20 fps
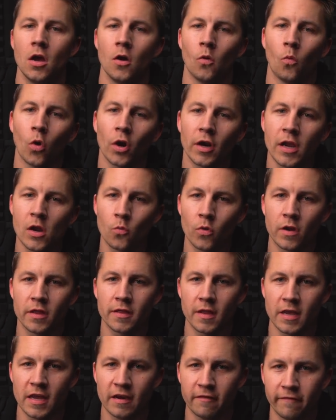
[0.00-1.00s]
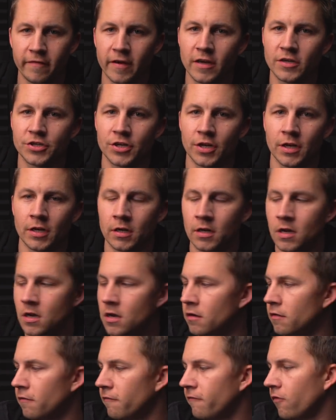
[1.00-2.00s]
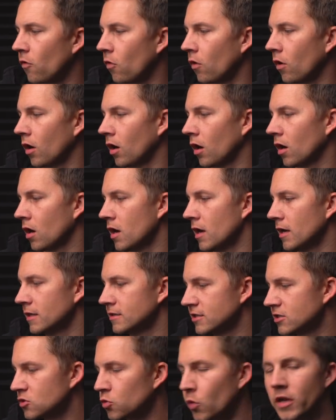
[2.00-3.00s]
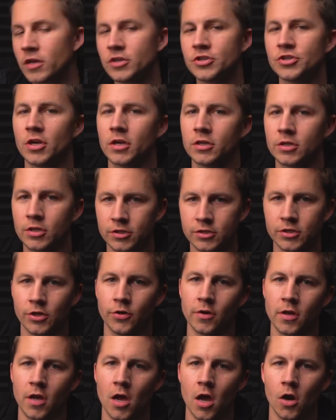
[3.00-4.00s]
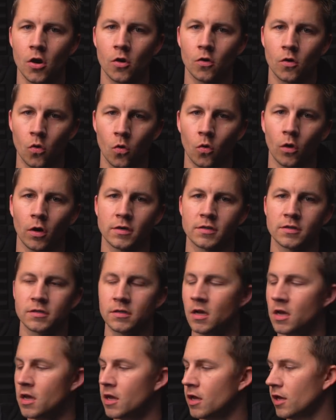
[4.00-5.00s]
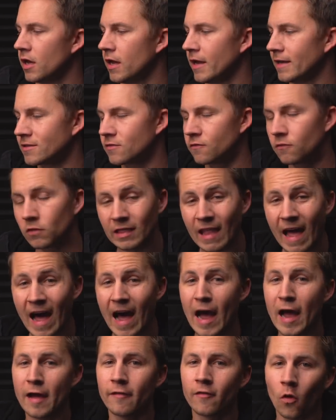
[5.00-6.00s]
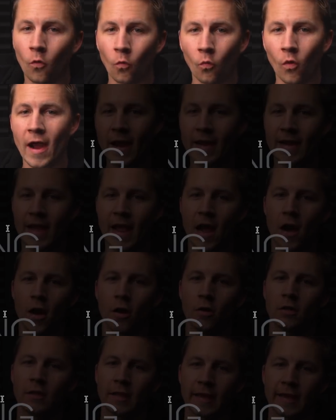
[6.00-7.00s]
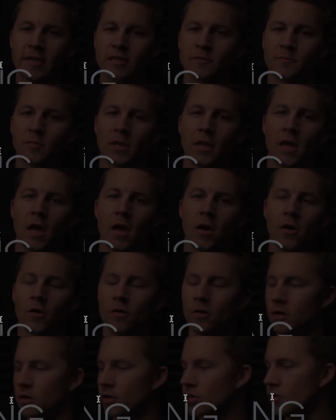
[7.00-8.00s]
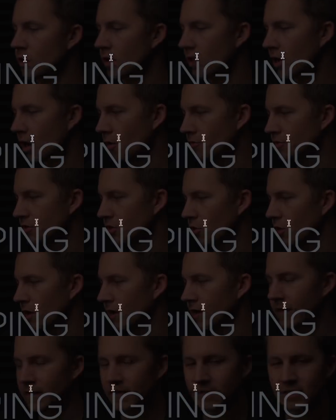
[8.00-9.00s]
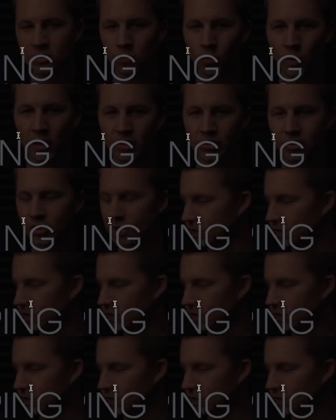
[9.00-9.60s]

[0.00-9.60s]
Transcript: working with InVision for a Switch to Studio course. It's live right now. Link is below. You can go to it. It is switch